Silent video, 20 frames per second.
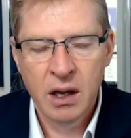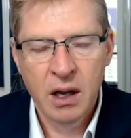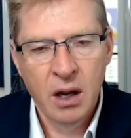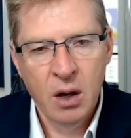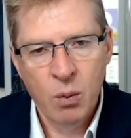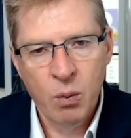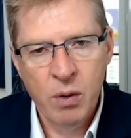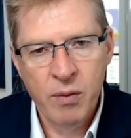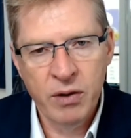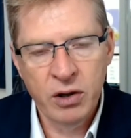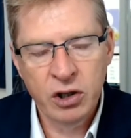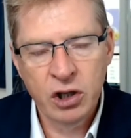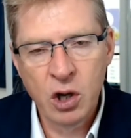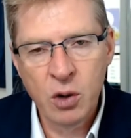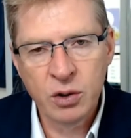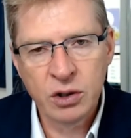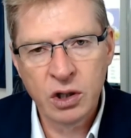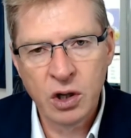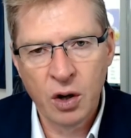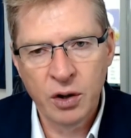We
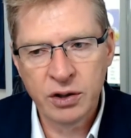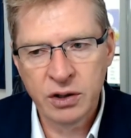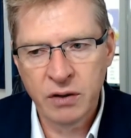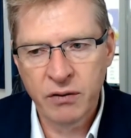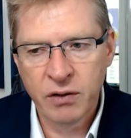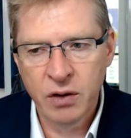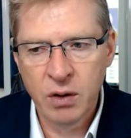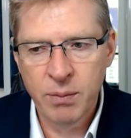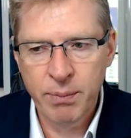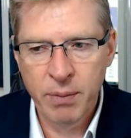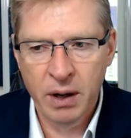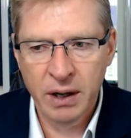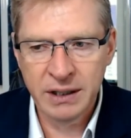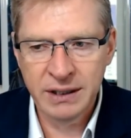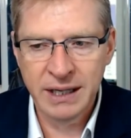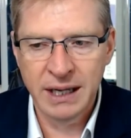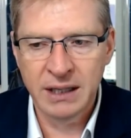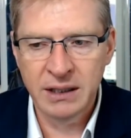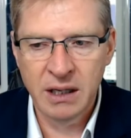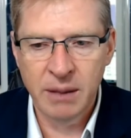reduced cost of goods by
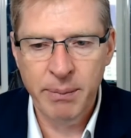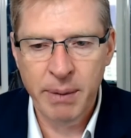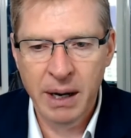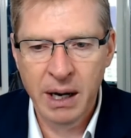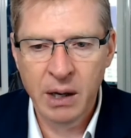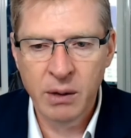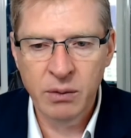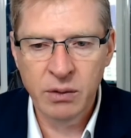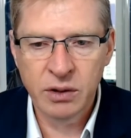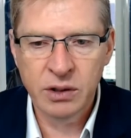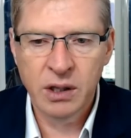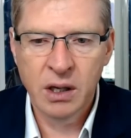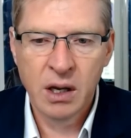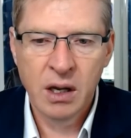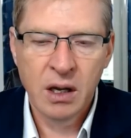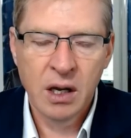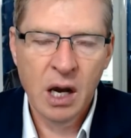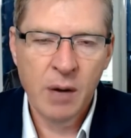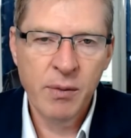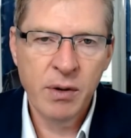£60
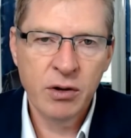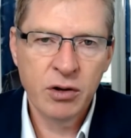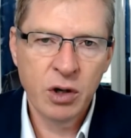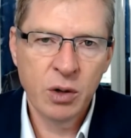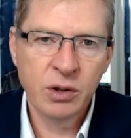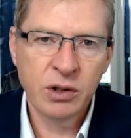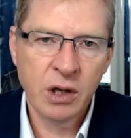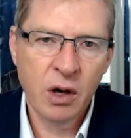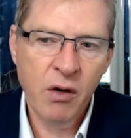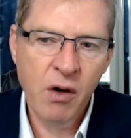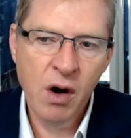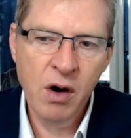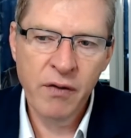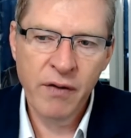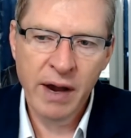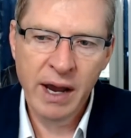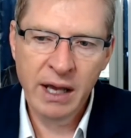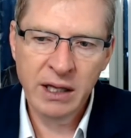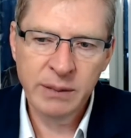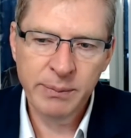and reduced our
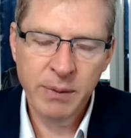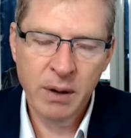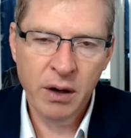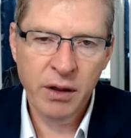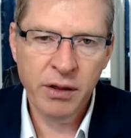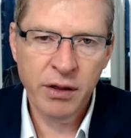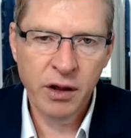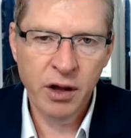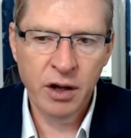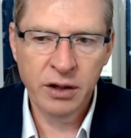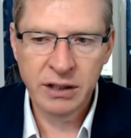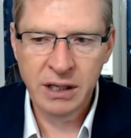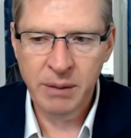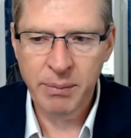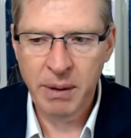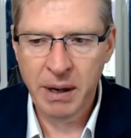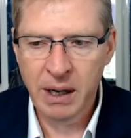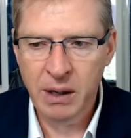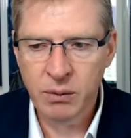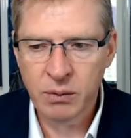overheads by
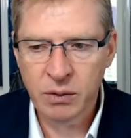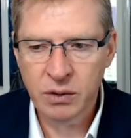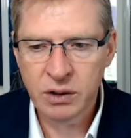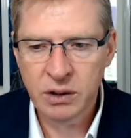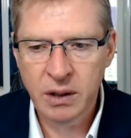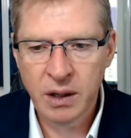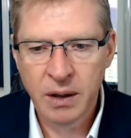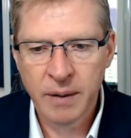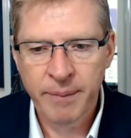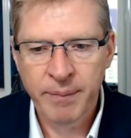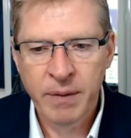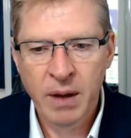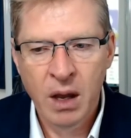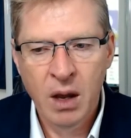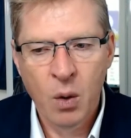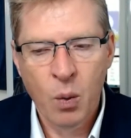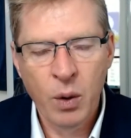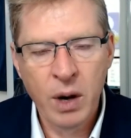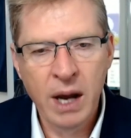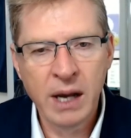£30.
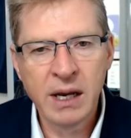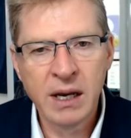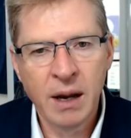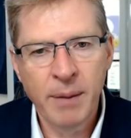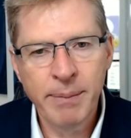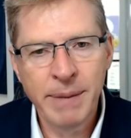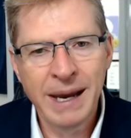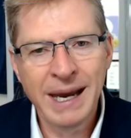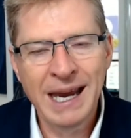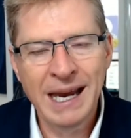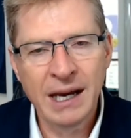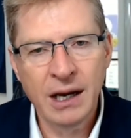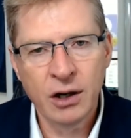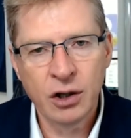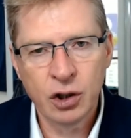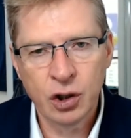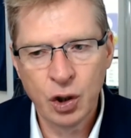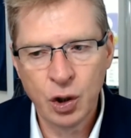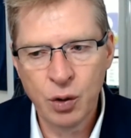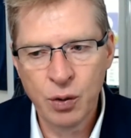We ended up making a
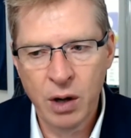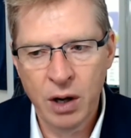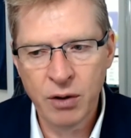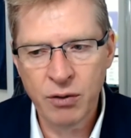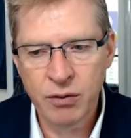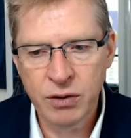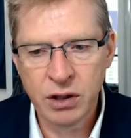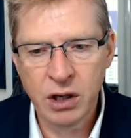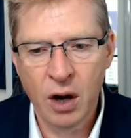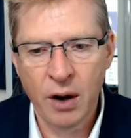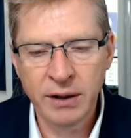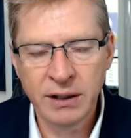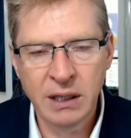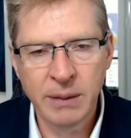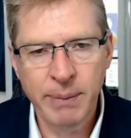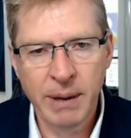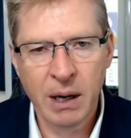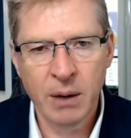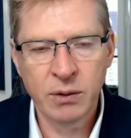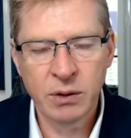
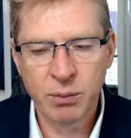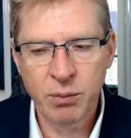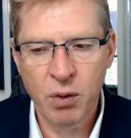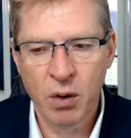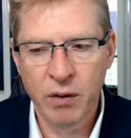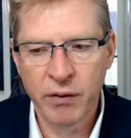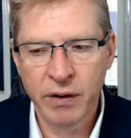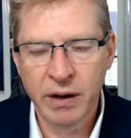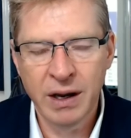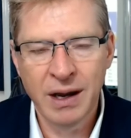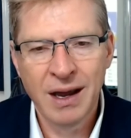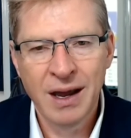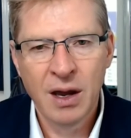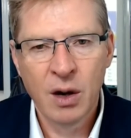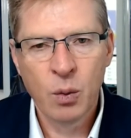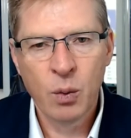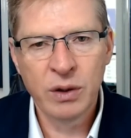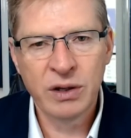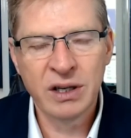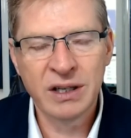£290 profit,
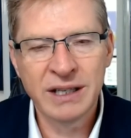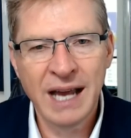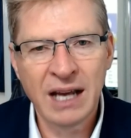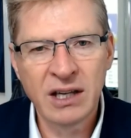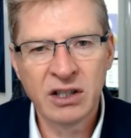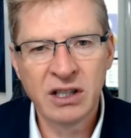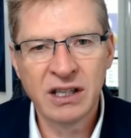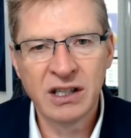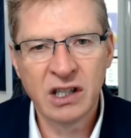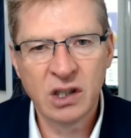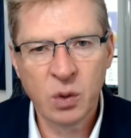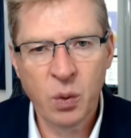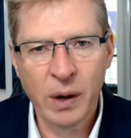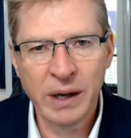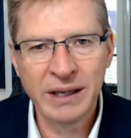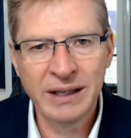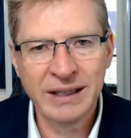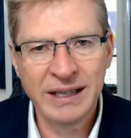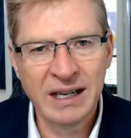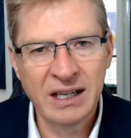which is actually
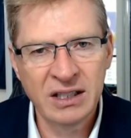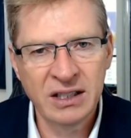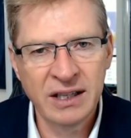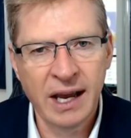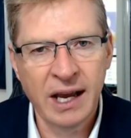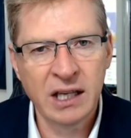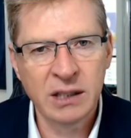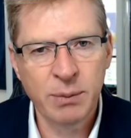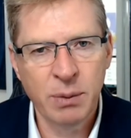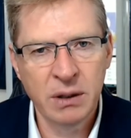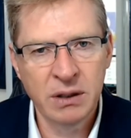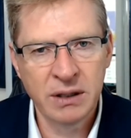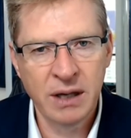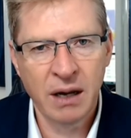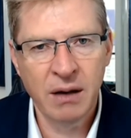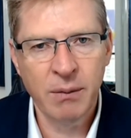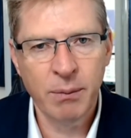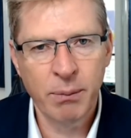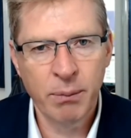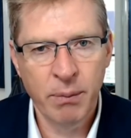
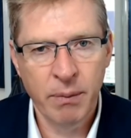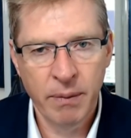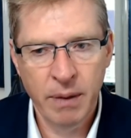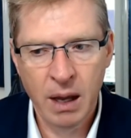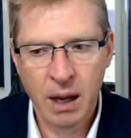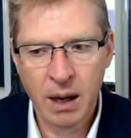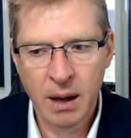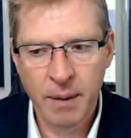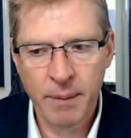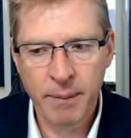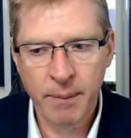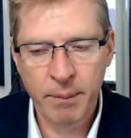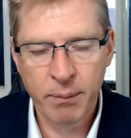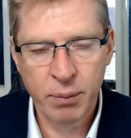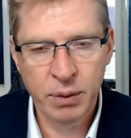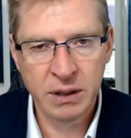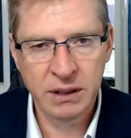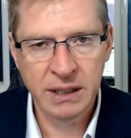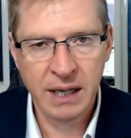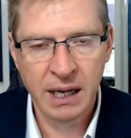
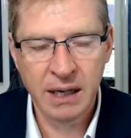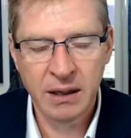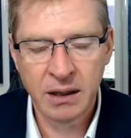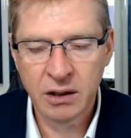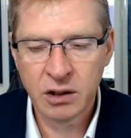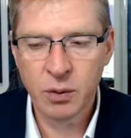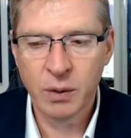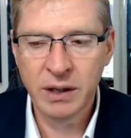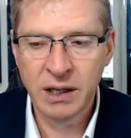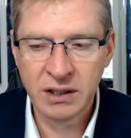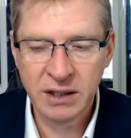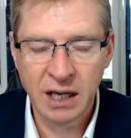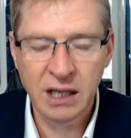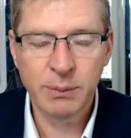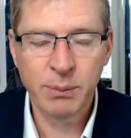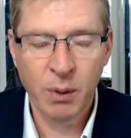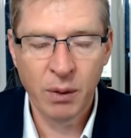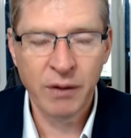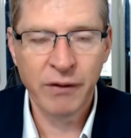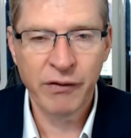
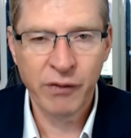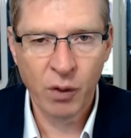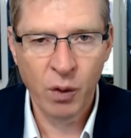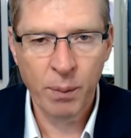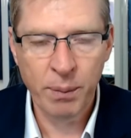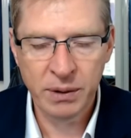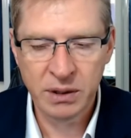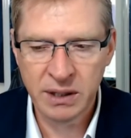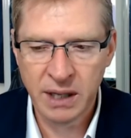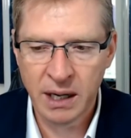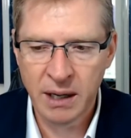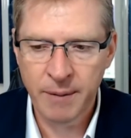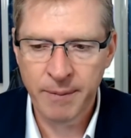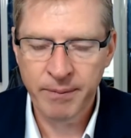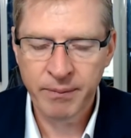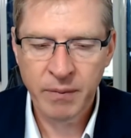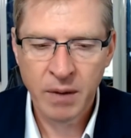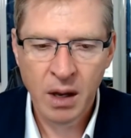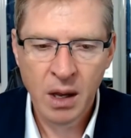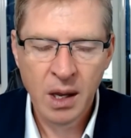
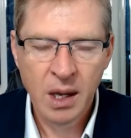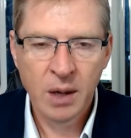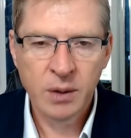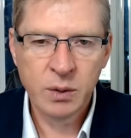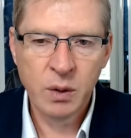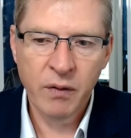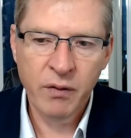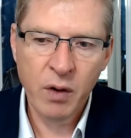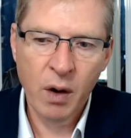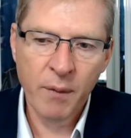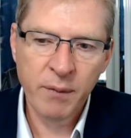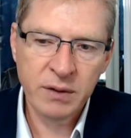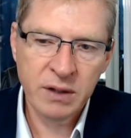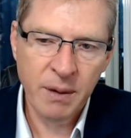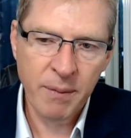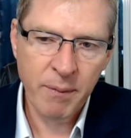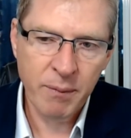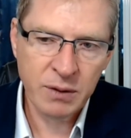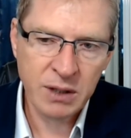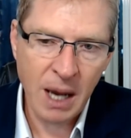26.4%. So we've gone
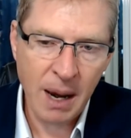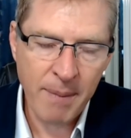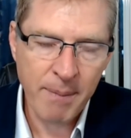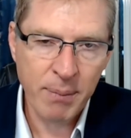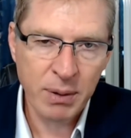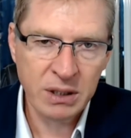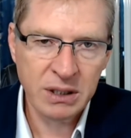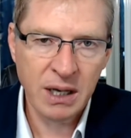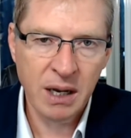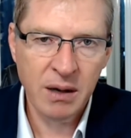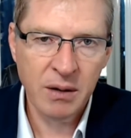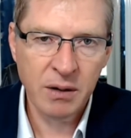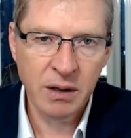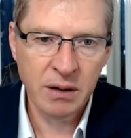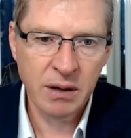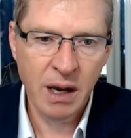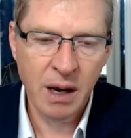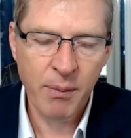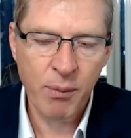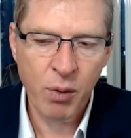from
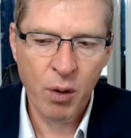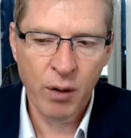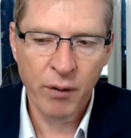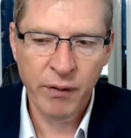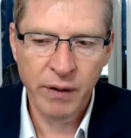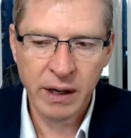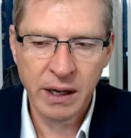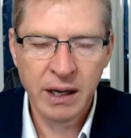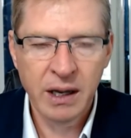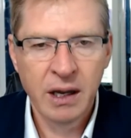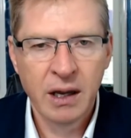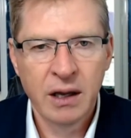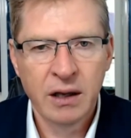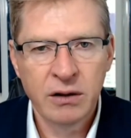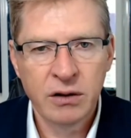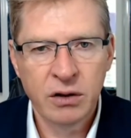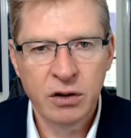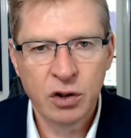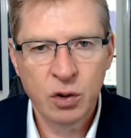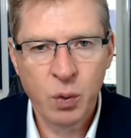10% net profit
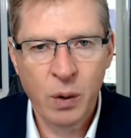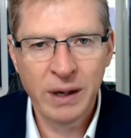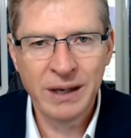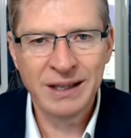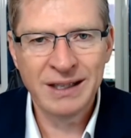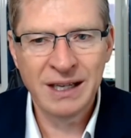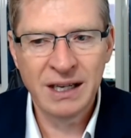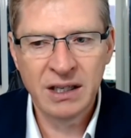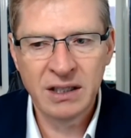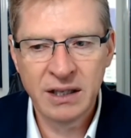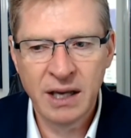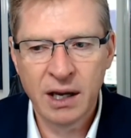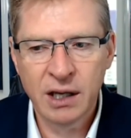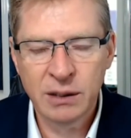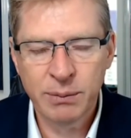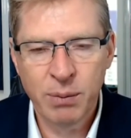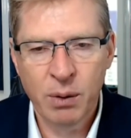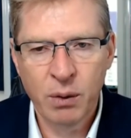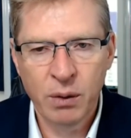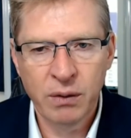to
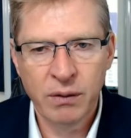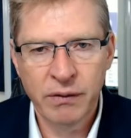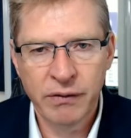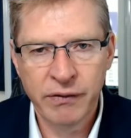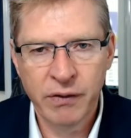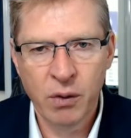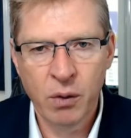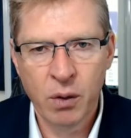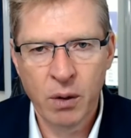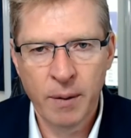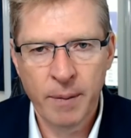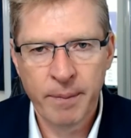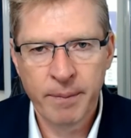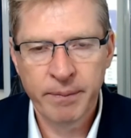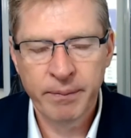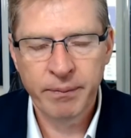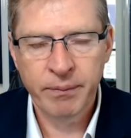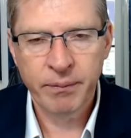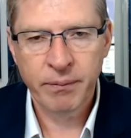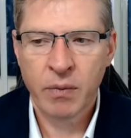26.4%.
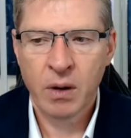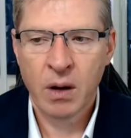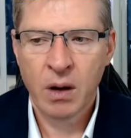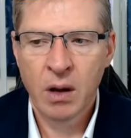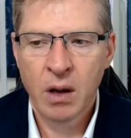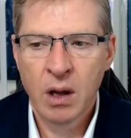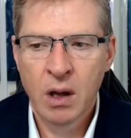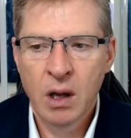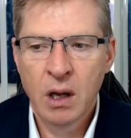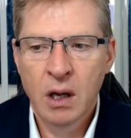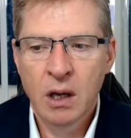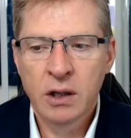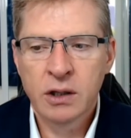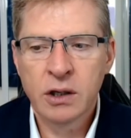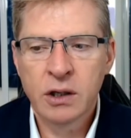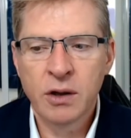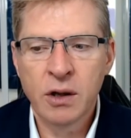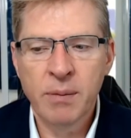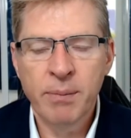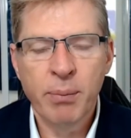
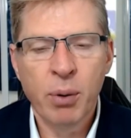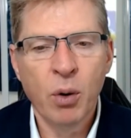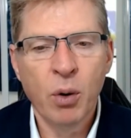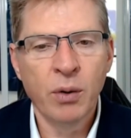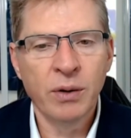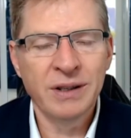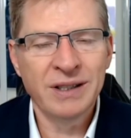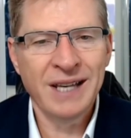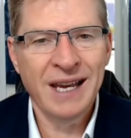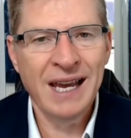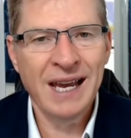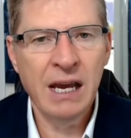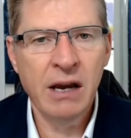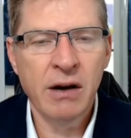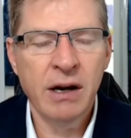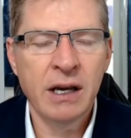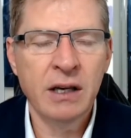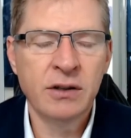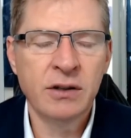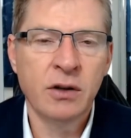So the importance
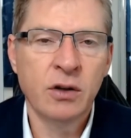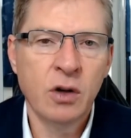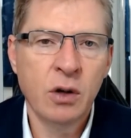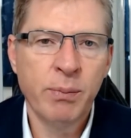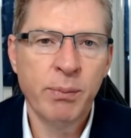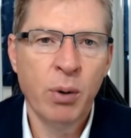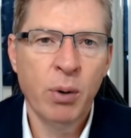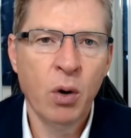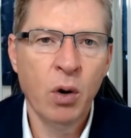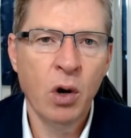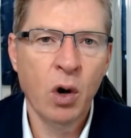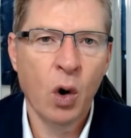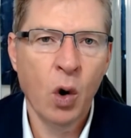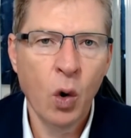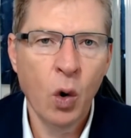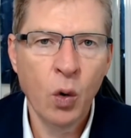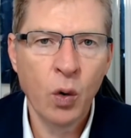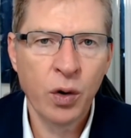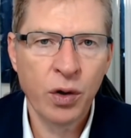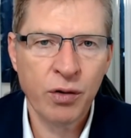here is that you pull
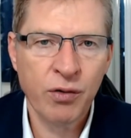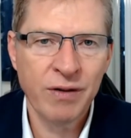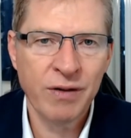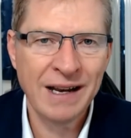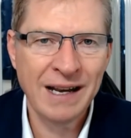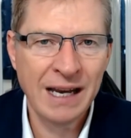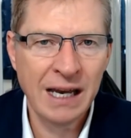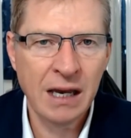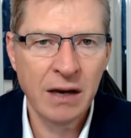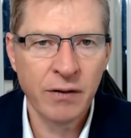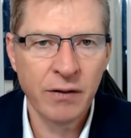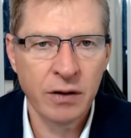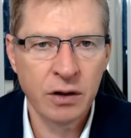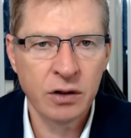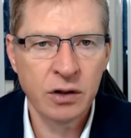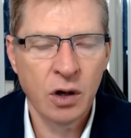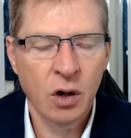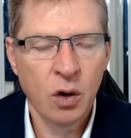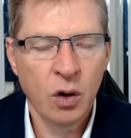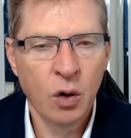all three
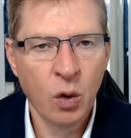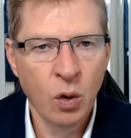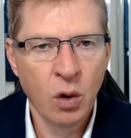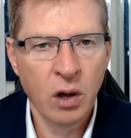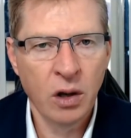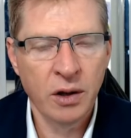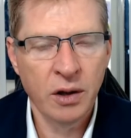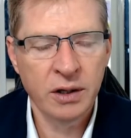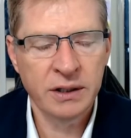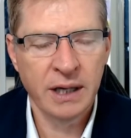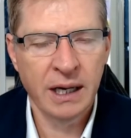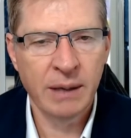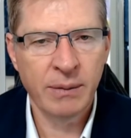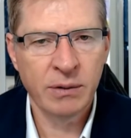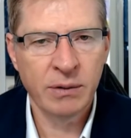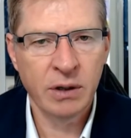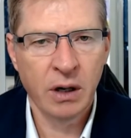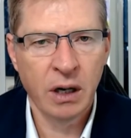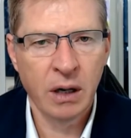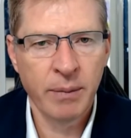levers all at the same
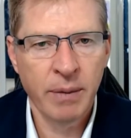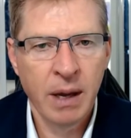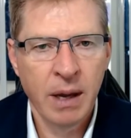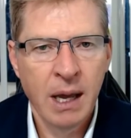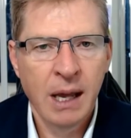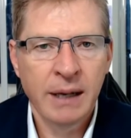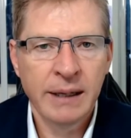time.